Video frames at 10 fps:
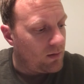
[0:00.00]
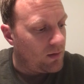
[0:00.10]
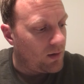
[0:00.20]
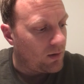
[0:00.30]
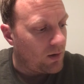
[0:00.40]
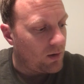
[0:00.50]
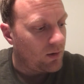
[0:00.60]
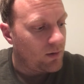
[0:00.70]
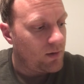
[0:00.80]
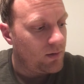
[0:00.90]
There
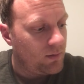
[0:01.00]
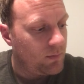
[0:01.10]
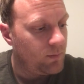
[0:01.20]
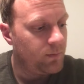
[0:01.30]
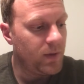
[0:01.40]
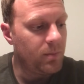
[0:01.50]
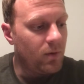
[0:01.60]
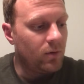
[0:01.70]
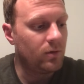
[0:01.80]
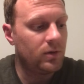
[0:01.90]
are
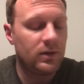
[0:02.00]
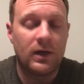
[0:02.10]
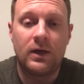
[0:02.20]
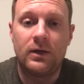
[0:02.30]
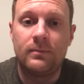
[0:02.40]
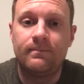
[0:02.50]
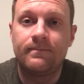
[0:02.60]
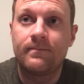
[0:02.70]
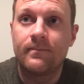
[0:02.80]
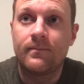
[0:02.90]
people
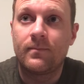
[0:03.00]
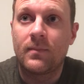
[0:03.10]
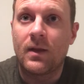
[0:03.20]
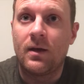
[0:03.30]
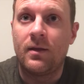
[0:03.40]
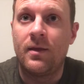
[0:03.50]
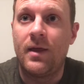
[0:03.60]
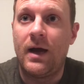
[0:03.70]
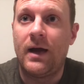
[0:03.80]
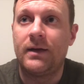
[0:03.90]

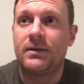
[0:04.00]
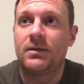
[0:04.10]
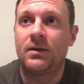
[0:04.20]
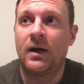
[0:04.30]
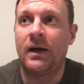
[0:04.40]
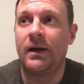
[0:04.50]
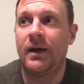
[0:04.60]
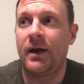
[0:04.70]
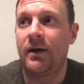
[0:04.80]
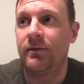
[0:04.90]
that I
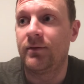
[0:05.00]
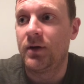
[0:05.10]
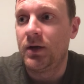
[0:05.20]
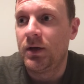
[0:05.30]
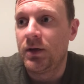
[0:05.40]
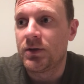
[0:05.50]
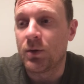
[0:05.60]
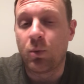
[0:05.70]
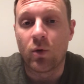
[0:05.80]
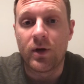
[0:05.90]
have
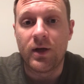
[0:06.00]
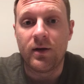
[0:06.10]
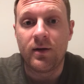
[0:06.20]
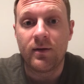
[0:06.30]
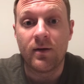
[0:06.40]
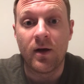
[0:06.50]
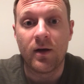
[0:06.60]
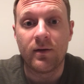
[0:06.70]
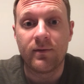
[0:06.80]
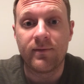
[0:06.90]
supported
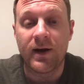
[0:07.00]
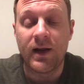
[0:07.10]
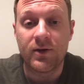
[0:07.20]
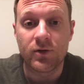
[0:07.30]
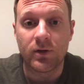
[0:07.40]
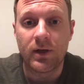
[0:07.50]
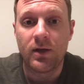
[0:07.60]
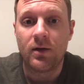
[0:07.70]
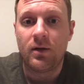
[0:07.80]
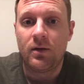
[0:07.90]

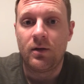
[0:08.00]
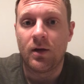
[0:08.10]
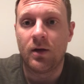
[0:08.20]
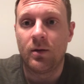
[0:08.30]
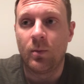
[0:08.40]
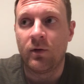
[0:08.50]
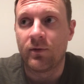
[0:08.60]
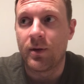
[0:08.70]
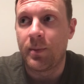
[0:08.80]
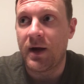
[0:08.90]
financially
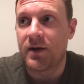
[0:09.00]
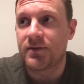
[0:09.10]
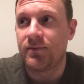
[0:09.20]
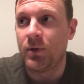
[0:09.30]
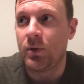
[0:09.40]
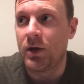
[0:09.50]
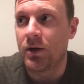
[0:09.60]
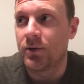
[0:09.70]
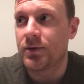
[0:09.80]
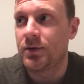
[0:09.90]
over the past few
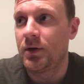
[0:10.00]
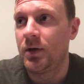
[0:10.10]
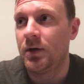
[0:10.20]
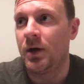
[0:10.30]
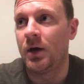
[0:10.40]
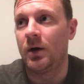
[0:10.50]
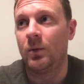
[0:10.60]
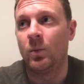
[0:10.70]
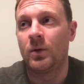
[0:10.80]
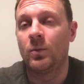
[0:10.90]
years.
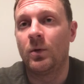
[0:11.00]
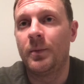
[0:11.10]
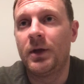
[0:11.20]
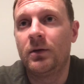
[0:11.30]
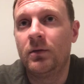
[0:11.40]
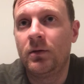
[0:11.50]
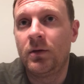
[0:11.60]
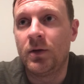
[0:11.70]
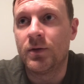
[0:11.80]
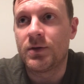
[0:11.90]
One woman
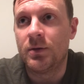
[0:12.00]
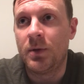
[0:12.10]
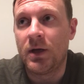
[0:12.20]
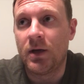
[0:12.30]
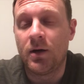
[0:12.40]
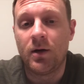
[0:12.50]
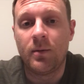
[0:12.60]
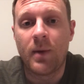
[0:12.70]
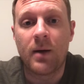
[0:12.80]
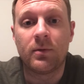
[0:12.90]
used to be in a
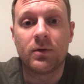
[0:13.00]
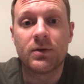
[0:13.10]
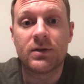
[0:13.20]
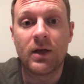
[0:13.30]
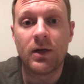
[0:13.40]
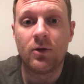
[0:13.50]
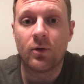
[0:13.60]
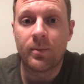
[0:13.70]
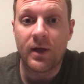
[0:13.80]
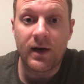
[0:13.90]
Bible study
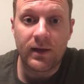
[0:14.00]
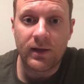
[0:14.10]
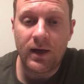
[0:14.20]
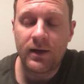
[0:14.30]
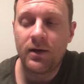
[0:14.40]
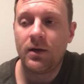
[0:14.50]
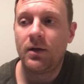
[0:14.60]
group that I led.